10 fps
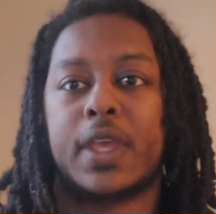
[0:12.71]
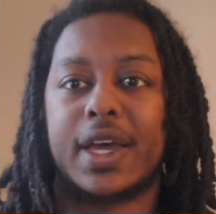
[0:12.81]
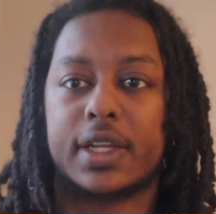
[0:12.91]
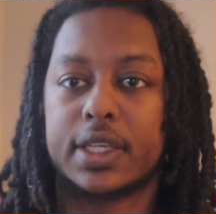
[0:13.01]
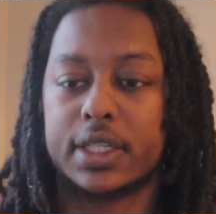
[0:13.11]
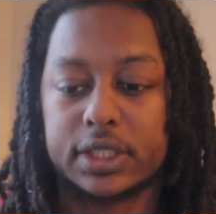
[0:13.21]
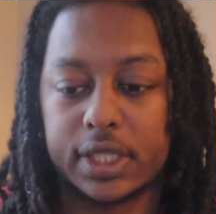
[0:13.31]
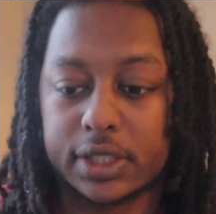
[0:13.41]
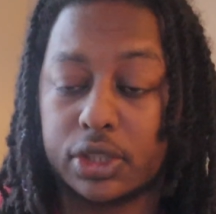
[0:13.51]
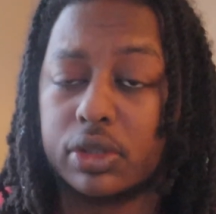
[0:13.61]
I didn't get a
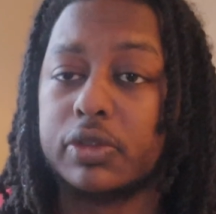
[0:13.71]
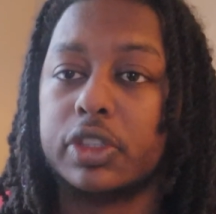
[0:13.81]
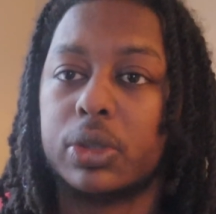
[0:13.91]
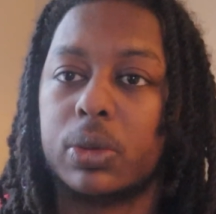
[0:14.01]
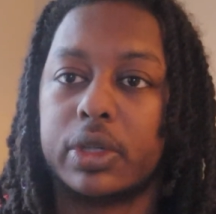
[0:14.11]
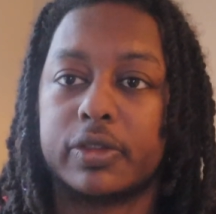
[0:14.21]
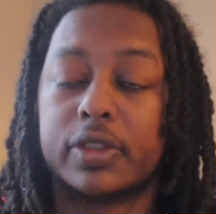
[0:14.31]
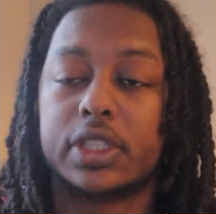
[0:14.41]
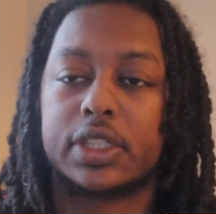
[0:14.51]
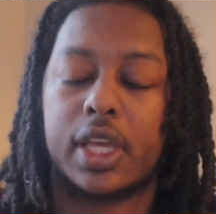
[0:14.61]
chance to review it when it
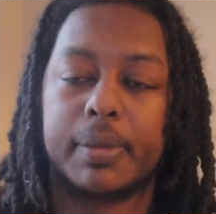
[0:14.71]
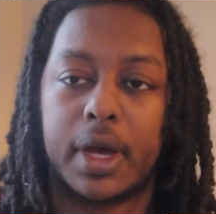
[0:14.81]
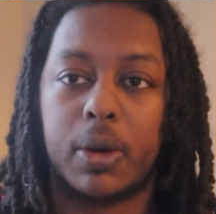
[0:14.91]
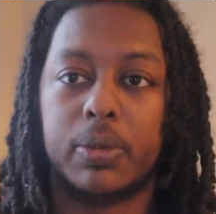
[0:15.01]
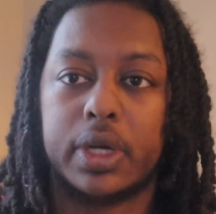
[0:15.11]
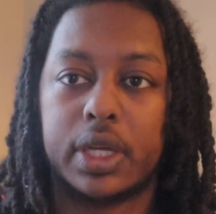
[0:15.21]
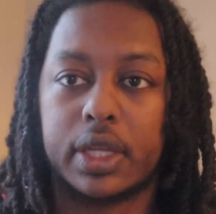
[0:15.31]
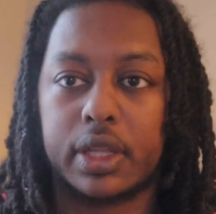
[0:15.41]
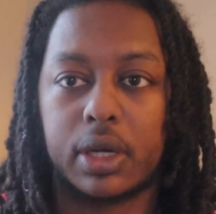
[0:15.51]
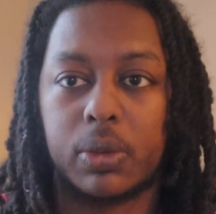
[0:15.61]
first came out, but I
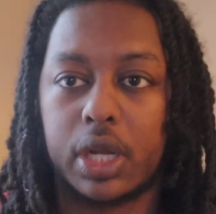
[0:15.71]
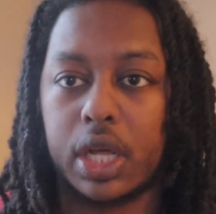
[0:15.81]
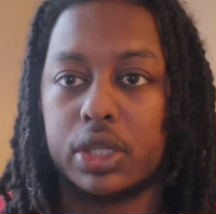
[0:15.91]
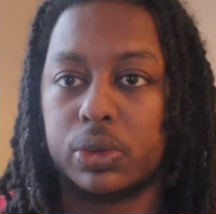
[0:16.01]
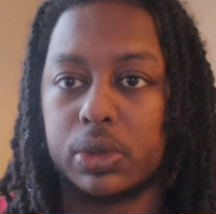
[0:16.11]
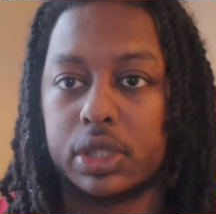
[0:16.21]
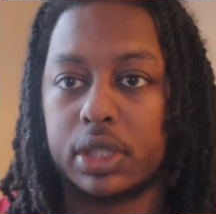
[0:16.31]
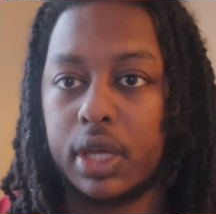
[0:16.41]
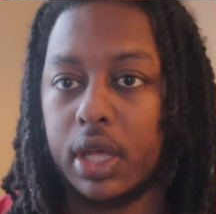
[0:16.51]
thought why not do one